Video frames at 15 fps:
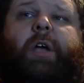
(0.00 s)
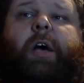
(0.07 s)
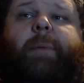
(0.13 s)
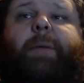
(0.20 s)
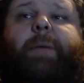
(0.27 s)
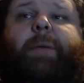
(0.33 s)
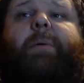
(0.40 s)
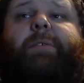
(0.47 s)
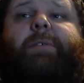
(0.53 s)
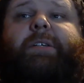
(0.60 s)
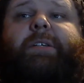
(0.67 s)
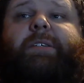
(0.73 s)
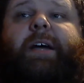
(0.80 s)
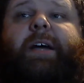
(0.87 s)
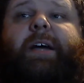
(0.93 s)
I mean, I was
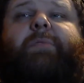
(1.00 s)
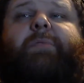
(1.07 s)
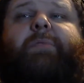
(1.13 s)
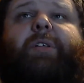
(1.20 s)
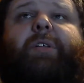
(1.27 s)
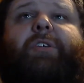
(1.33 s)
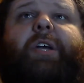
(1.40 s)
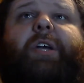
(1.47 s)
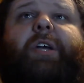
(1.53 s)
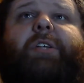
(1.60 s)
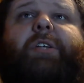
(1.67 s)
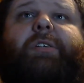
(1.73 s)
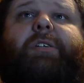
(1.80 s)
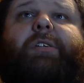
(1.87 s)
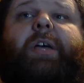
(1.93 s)
excited for the
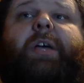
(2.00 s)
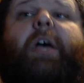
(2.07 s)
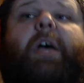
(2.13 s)
changes.